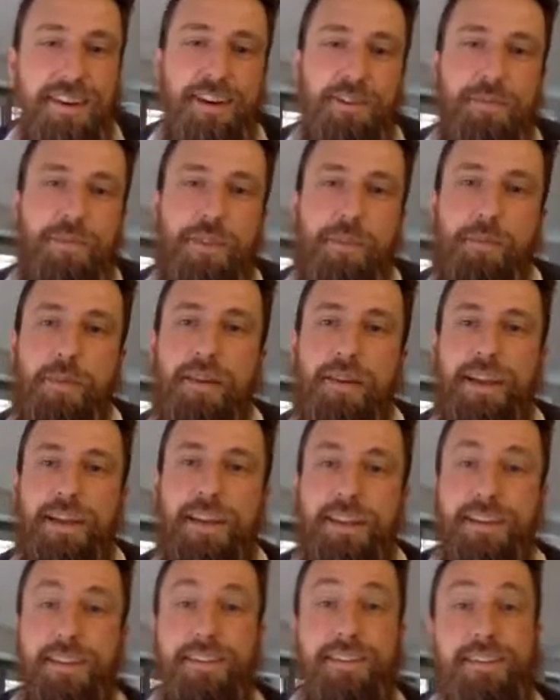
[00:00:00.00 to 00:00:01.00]
The
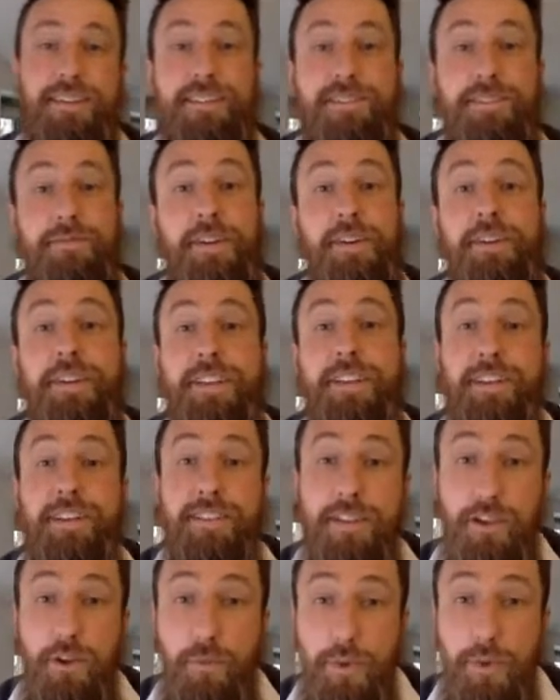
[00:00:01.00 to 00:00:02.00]
planning is very
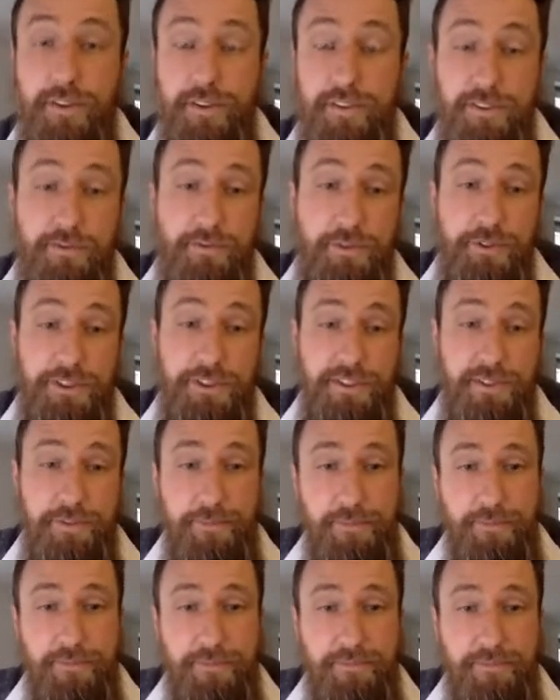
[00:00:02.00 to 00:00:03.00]
easy with this
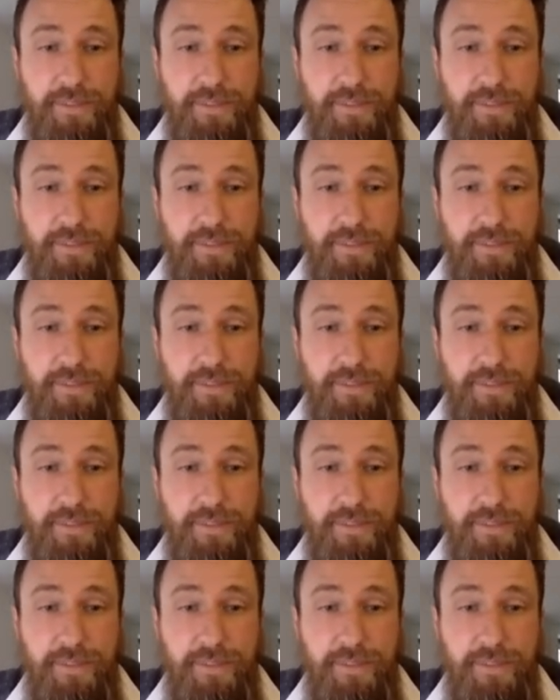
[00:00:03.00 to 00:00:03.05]
inverter.